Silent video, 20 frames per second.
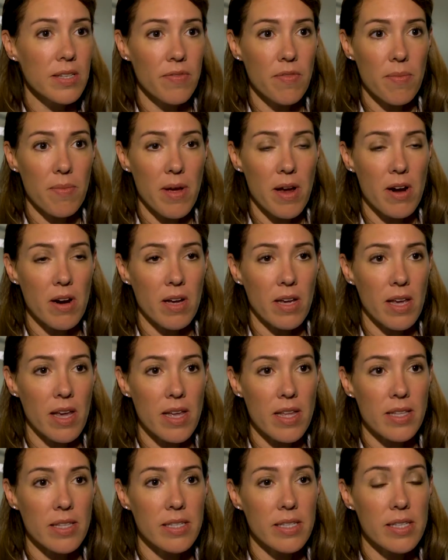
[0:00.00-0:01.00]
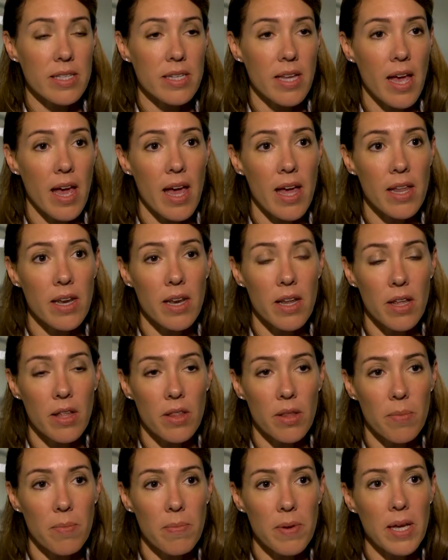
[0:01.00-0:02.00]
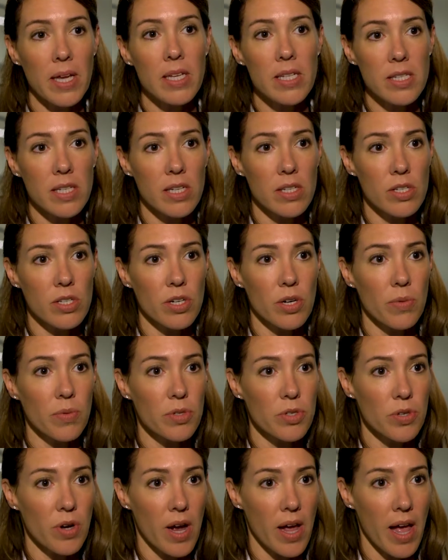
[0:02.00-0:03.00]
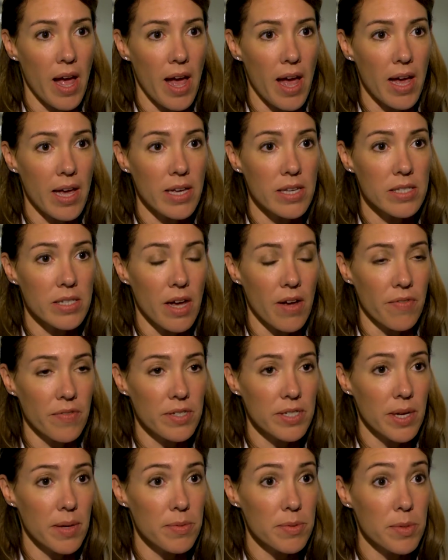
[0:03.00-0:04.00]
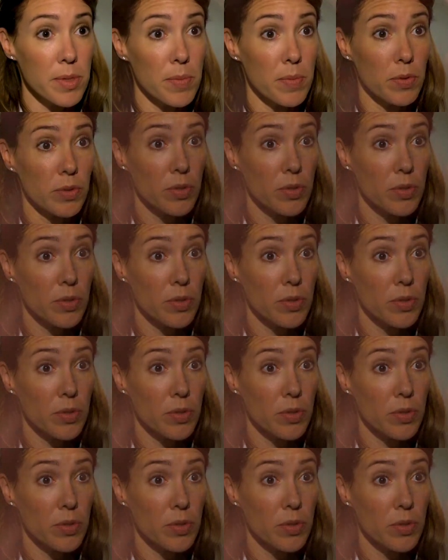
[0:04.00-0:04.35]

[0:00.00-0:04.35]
of Americans, and the biggest concern with dry eye is oftentimes people